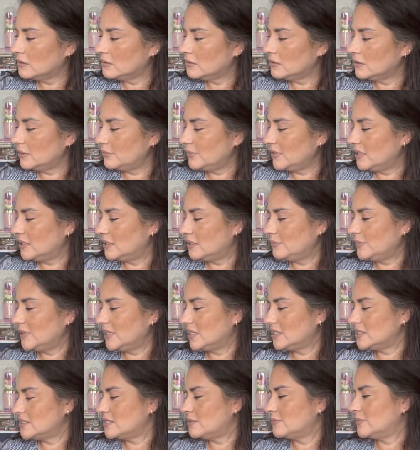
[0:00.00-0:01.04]
let me let me
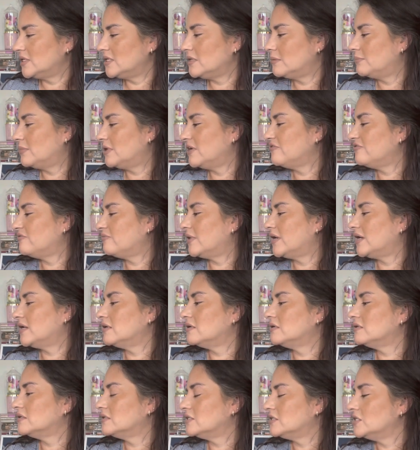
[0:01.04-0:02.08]
get something to buff my
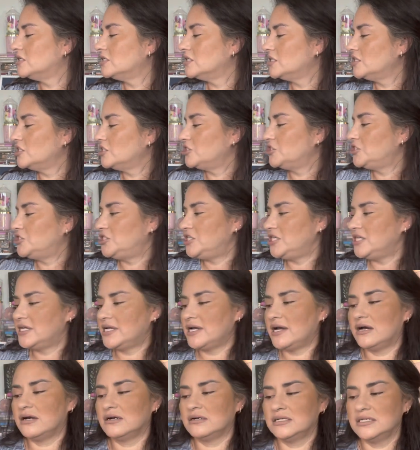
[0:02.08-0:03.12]
cheek
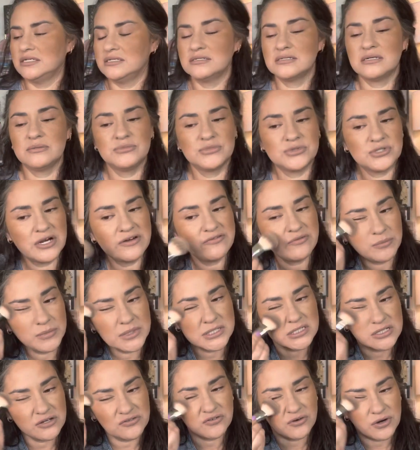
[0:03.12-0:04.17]
out because I'm driving
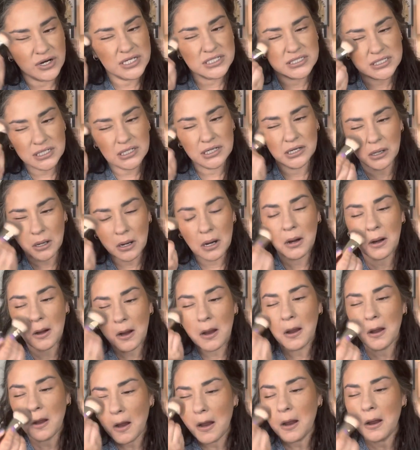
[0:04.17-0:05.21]
myself crazy here
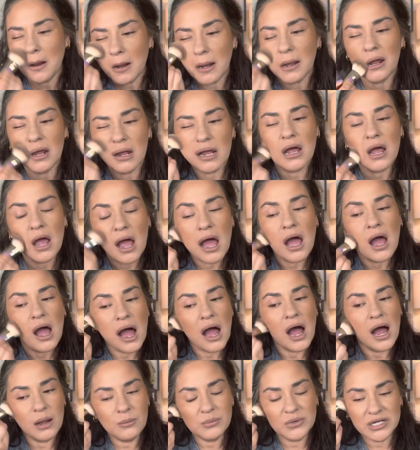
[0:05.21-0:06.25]
okay
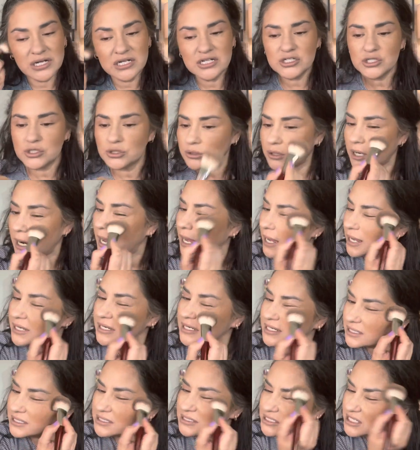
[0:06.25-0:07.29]
I'm gonna try to
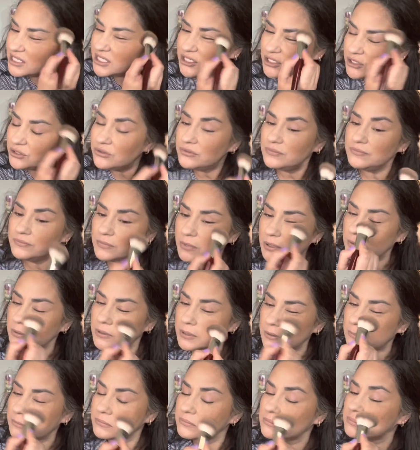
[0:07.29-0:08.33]
continue hold
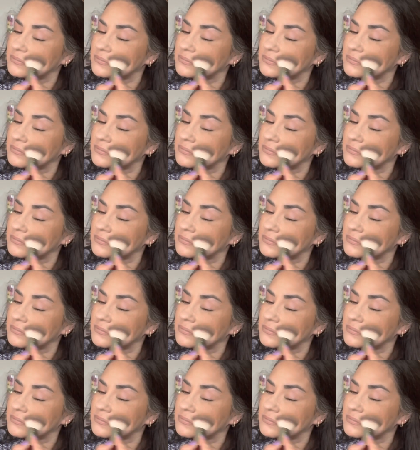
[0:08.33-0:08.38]
on